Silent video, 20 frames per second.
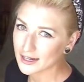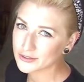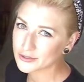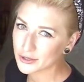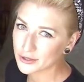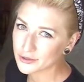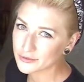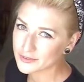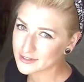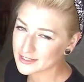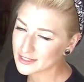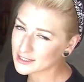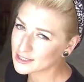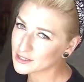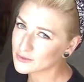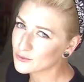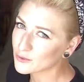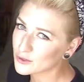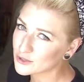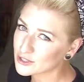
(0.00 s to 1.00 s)
drove a
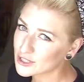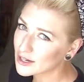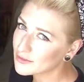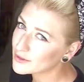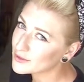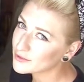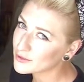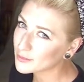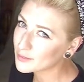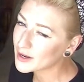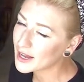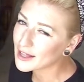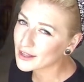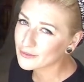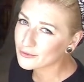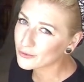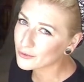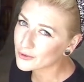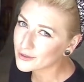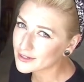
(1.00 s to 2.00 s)
64 Chevy from
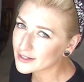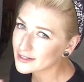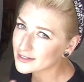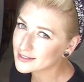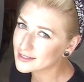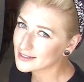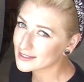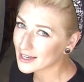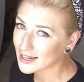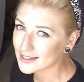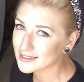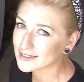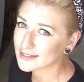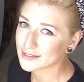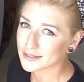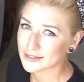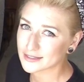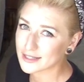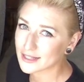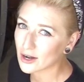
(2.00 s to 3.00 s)
California to
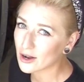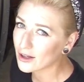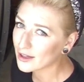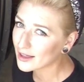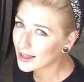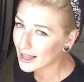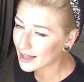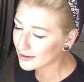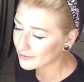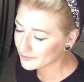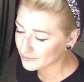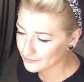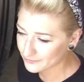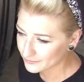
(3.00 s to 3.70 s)
Texas that all had